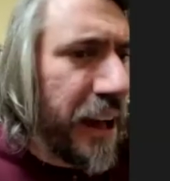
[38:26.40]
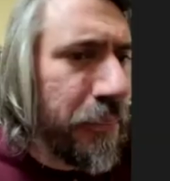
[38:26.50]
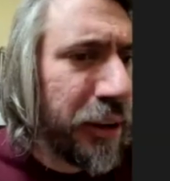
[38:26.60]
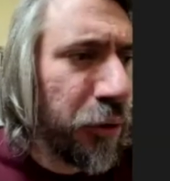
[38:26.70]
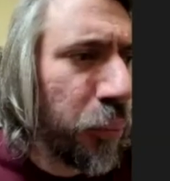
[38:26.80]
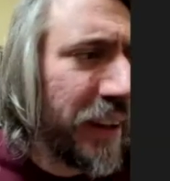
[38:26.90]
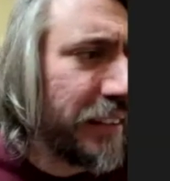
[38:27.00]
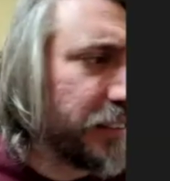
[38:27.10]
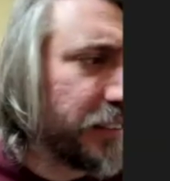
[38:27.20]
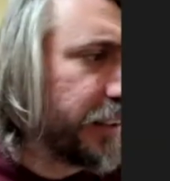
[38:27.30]
bit
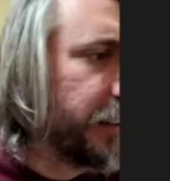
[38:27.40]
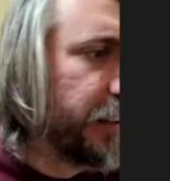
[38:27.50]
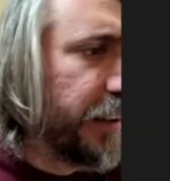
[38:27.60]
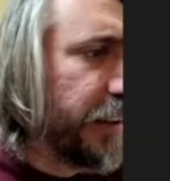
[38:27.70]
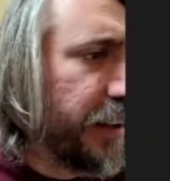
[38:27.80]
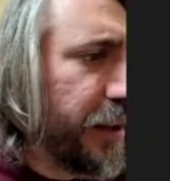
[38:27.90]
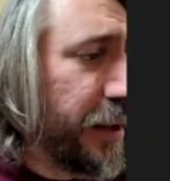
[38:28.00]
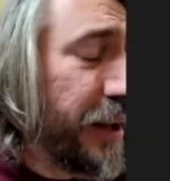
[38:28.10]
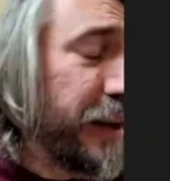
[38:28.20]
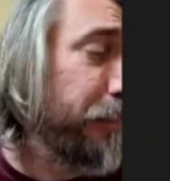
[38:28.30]
unwieldy
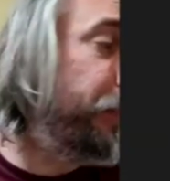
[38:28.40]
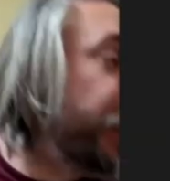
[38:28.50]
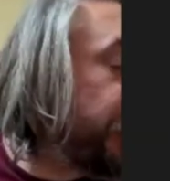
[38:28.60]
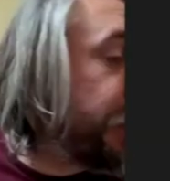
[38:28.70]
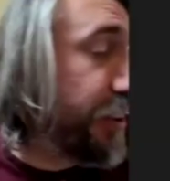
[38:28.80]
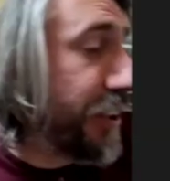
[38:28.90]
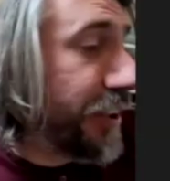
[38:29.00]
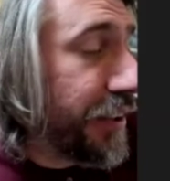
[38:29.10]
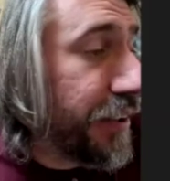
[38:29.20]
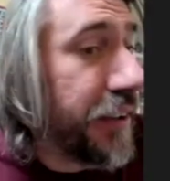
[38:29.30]
but
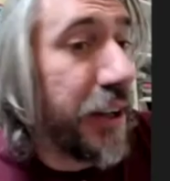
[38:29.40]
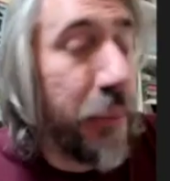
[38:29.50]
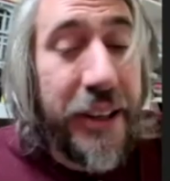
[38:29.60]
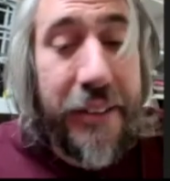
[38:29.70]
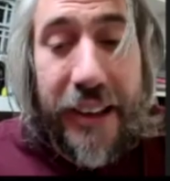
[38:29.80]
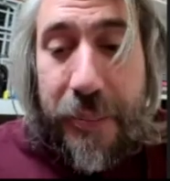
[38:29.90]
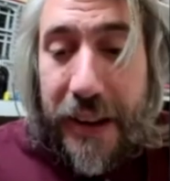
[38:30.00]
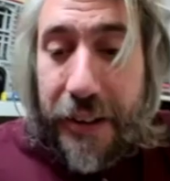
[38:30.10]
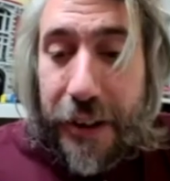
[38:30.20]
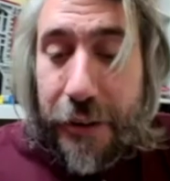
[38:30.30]
you know, when you think
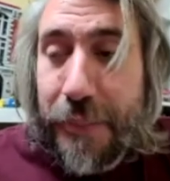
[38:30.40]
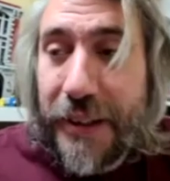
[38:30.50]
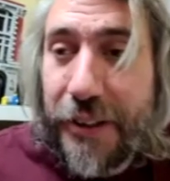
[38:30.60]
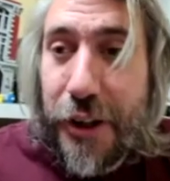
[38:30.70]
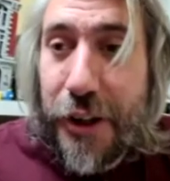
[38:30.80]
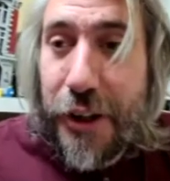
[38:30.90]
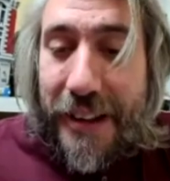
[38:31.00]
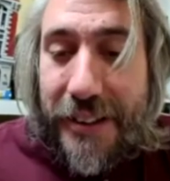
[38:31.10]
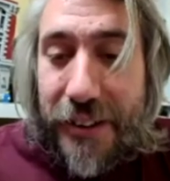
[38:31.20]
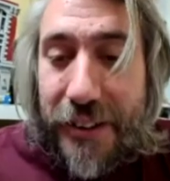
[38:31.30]
about, you know, I mean,
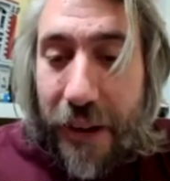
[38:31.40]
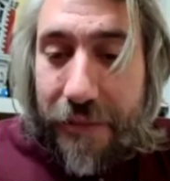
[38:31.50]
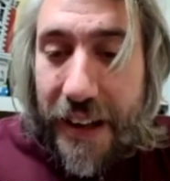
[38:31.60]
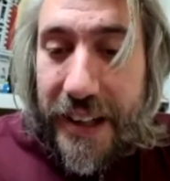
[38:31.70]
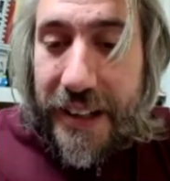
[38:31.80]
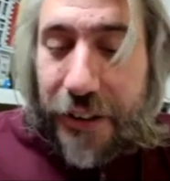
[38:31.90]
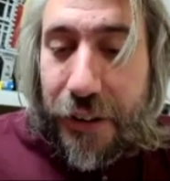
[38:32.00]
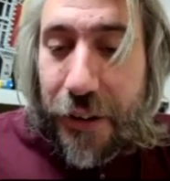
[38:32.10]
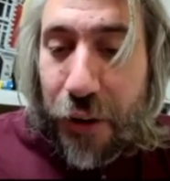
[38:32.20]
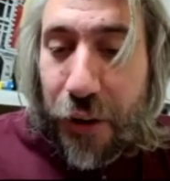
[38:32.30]
humanity is quite vague and
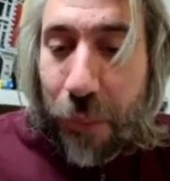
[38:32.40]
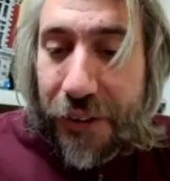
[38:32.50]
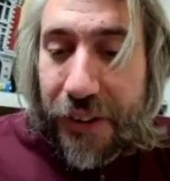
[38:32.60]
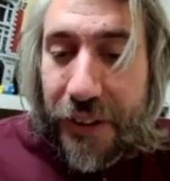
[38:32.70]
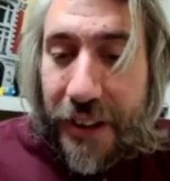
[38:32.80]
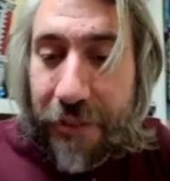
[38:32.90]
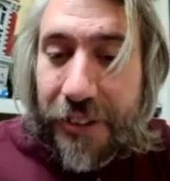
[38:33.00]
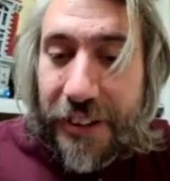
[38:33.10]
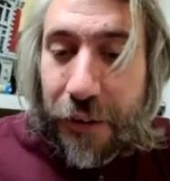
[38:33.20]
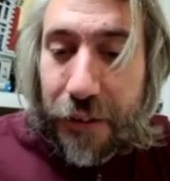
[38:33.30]
enormous and
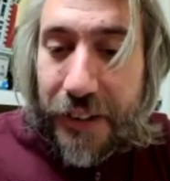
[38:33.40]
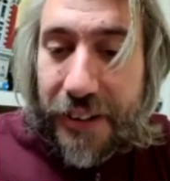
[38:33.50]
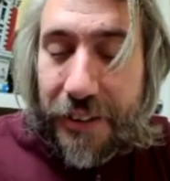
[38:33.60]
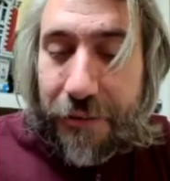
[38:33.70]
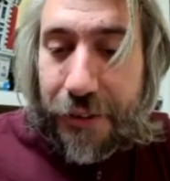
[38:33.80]
different in all of its different